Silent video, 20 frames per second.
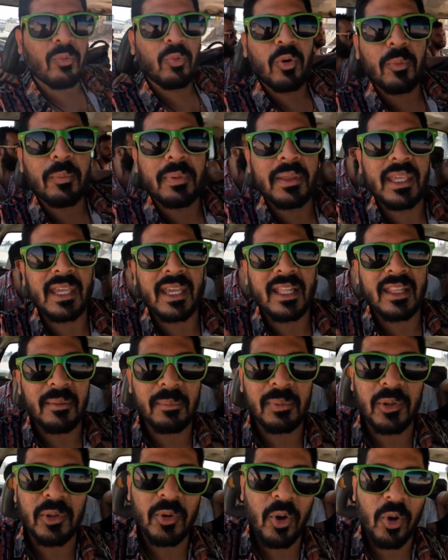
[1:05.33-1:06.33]
we'll be in the
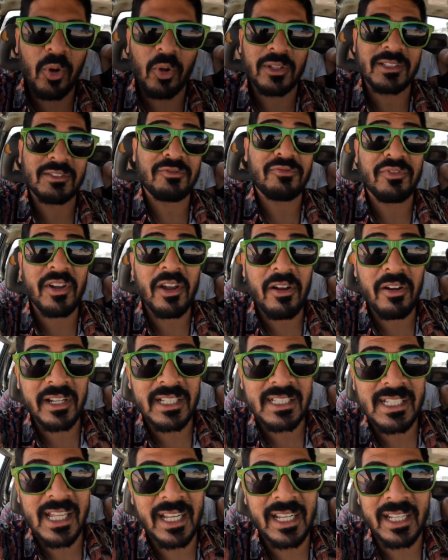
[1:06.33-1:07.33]
Blue Hole. It's very
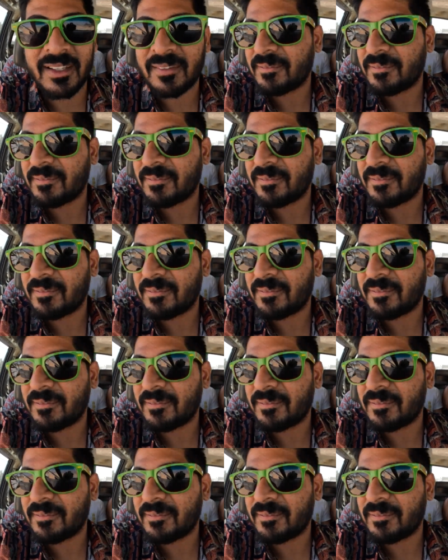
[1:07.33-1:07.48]
exciting.